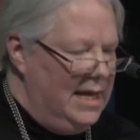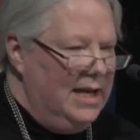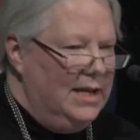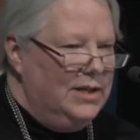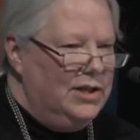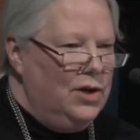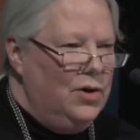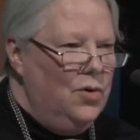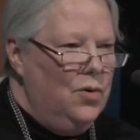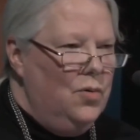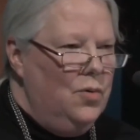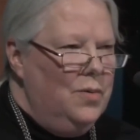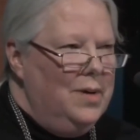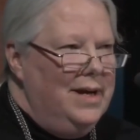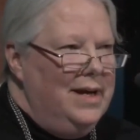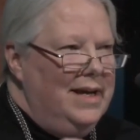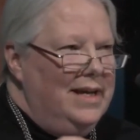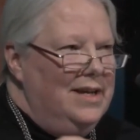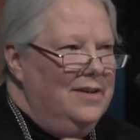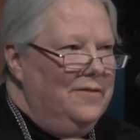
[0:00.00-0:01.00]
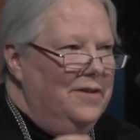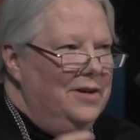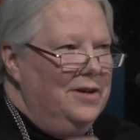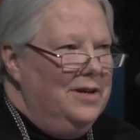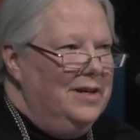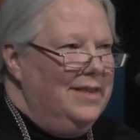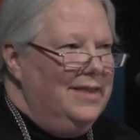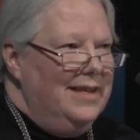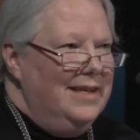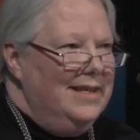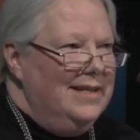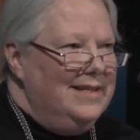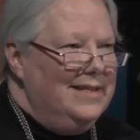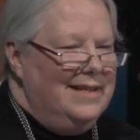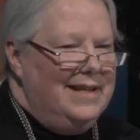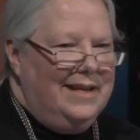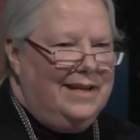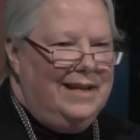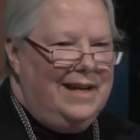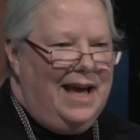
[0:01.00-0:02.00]
So you've heard things
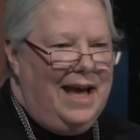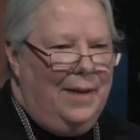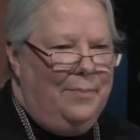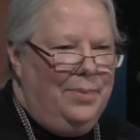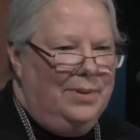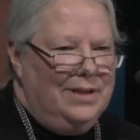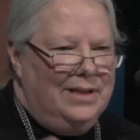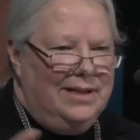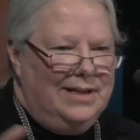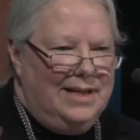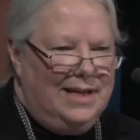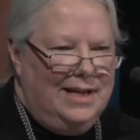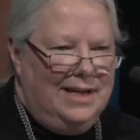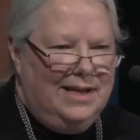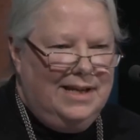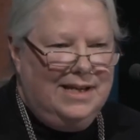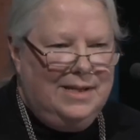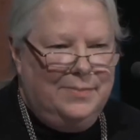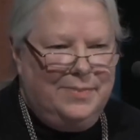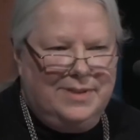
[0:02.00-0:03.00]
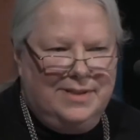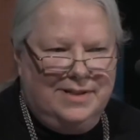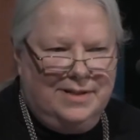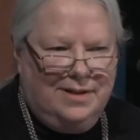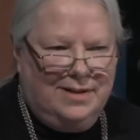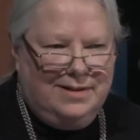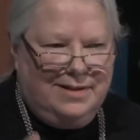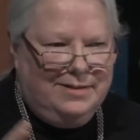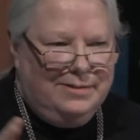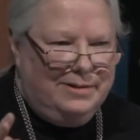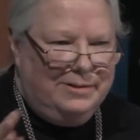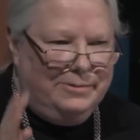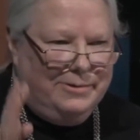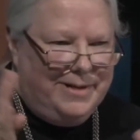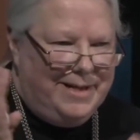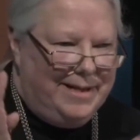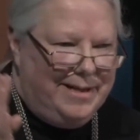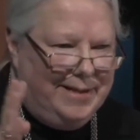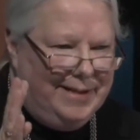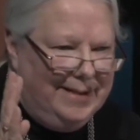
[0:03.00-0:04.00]
like an apple a day keeps the doctor
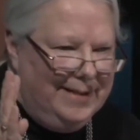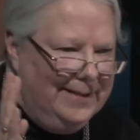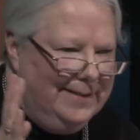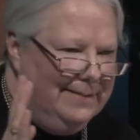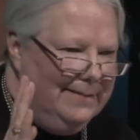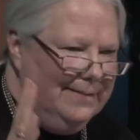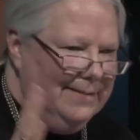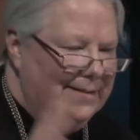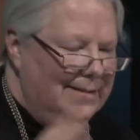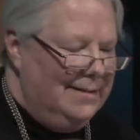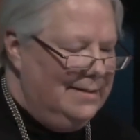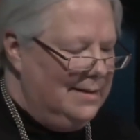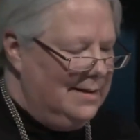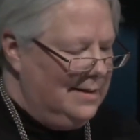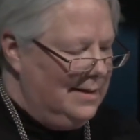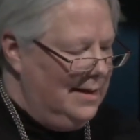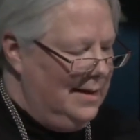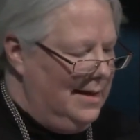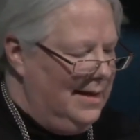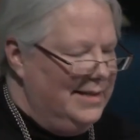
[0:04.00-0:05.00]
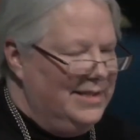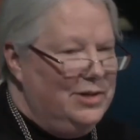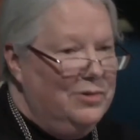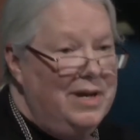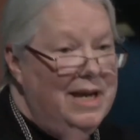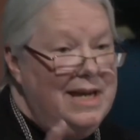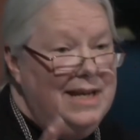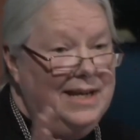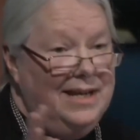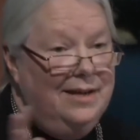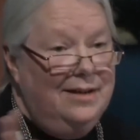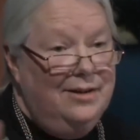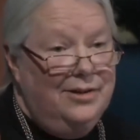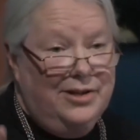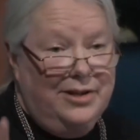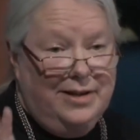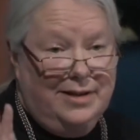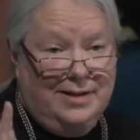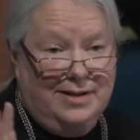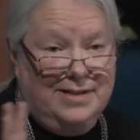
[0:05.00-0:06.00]
away. Uh, so eating
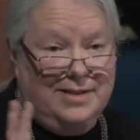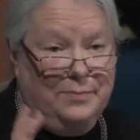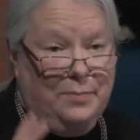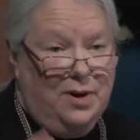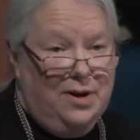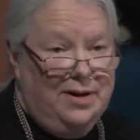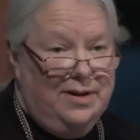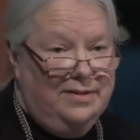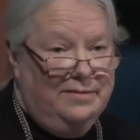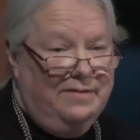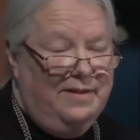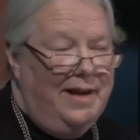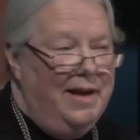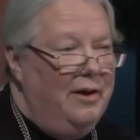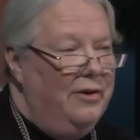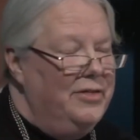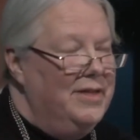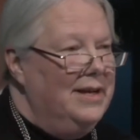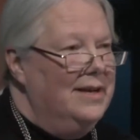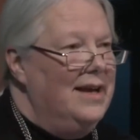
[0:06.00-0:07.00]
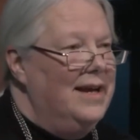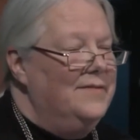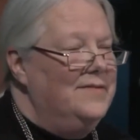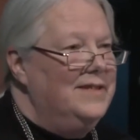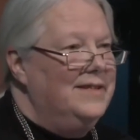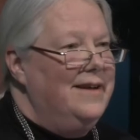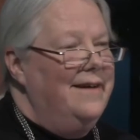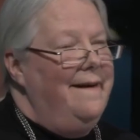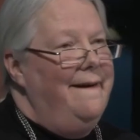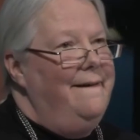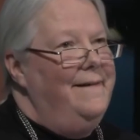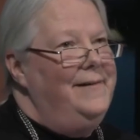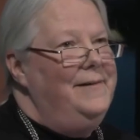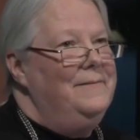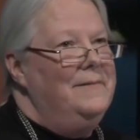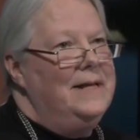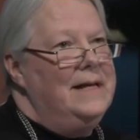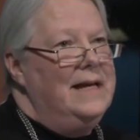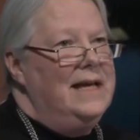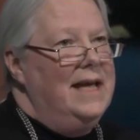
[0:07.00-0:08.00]
good is part of a healthy lifestyle.
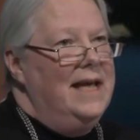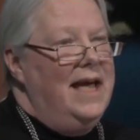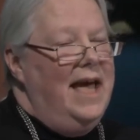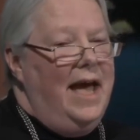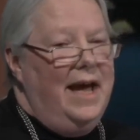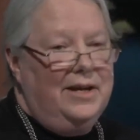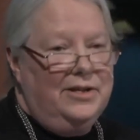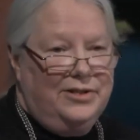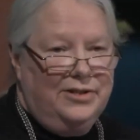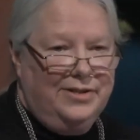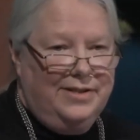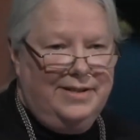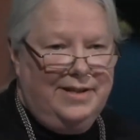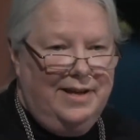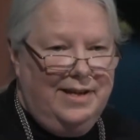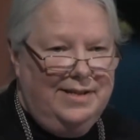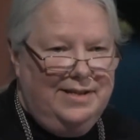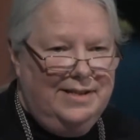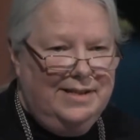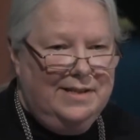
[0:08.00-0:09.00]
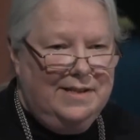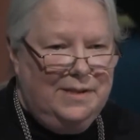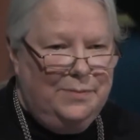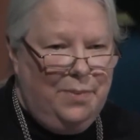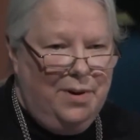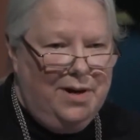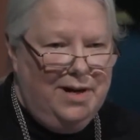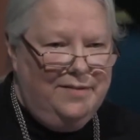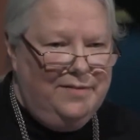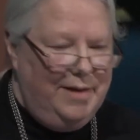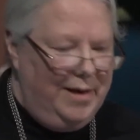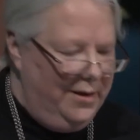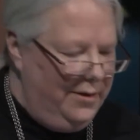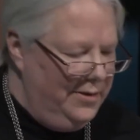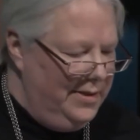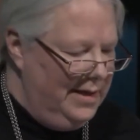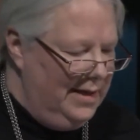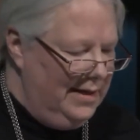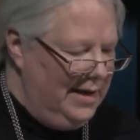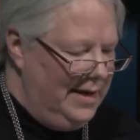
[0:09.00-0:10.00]
Exercising is part of a
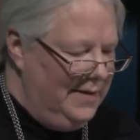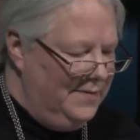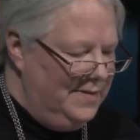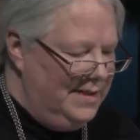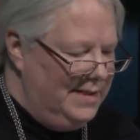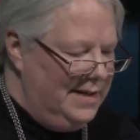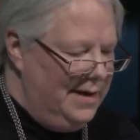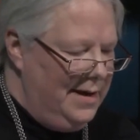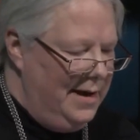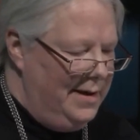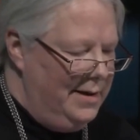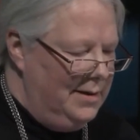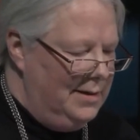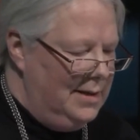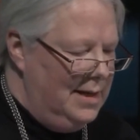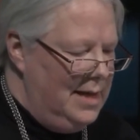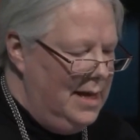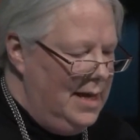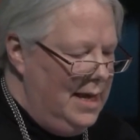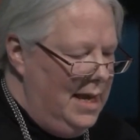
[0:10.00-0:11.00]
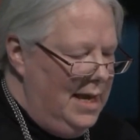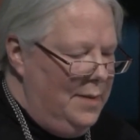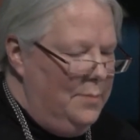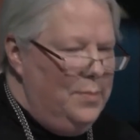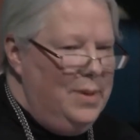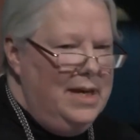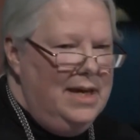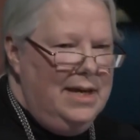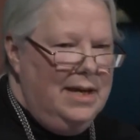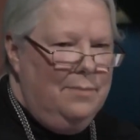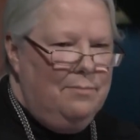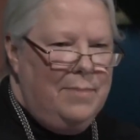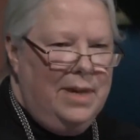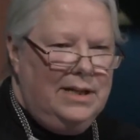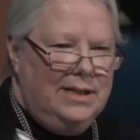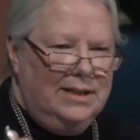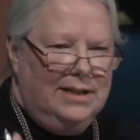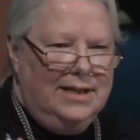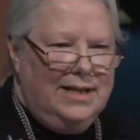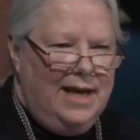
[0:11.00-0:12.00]
healthy lifestyle. Being
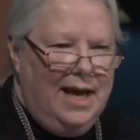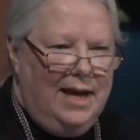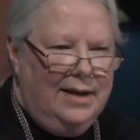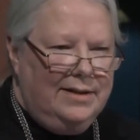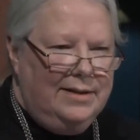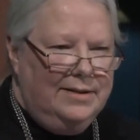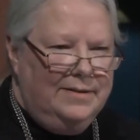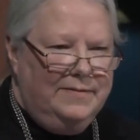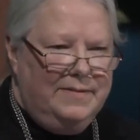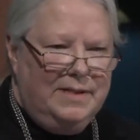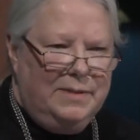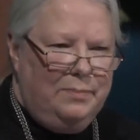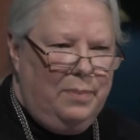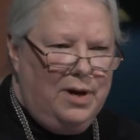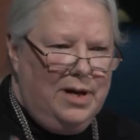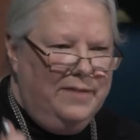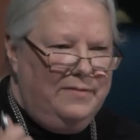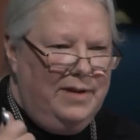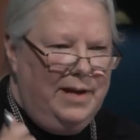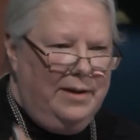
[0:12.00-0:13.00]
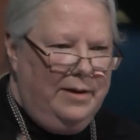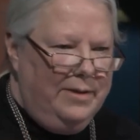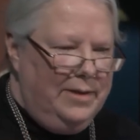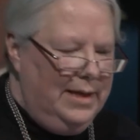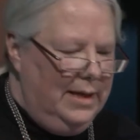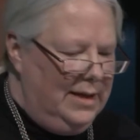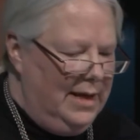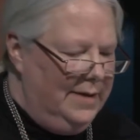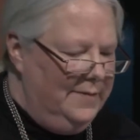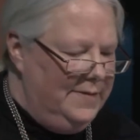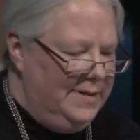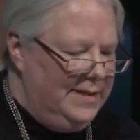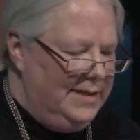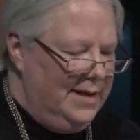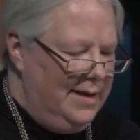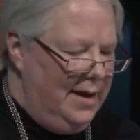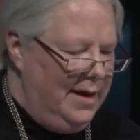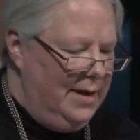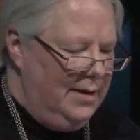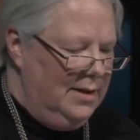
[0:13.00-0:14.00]
mentally active is part of a healthy
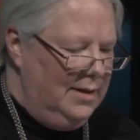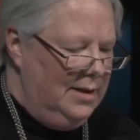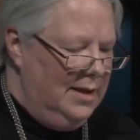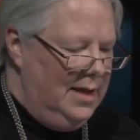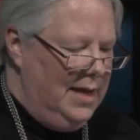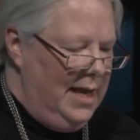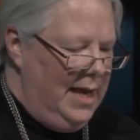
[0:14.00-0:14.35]
lifestyle.